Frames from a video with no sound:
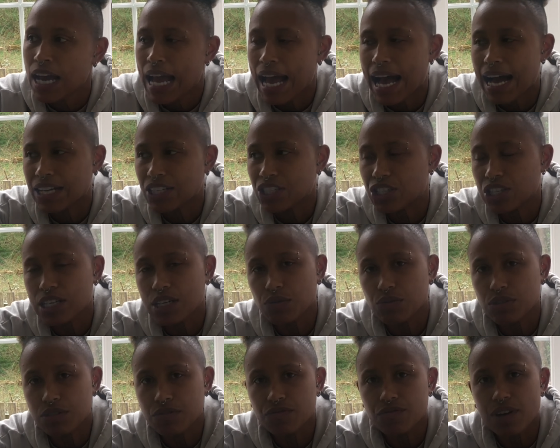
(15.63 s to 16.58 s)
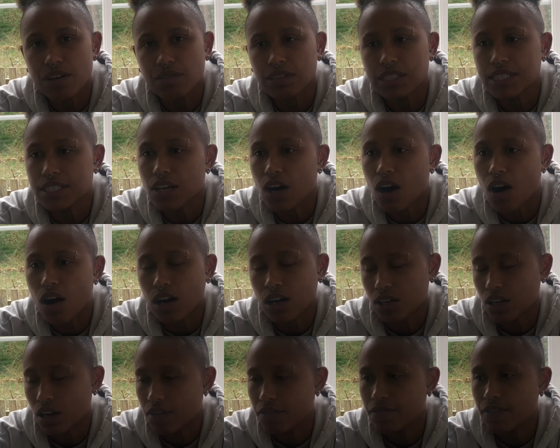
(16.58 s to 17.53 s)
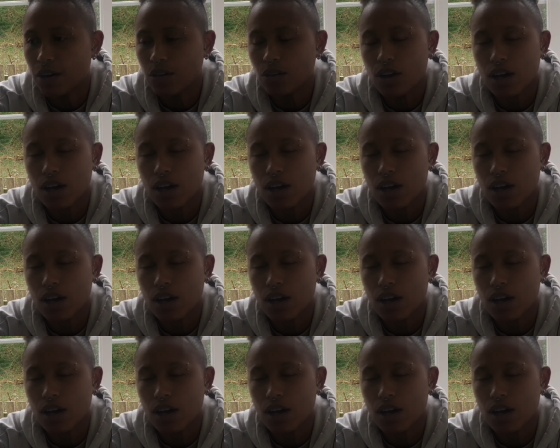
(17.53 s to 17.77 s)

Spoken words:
actually it was very dark and I felt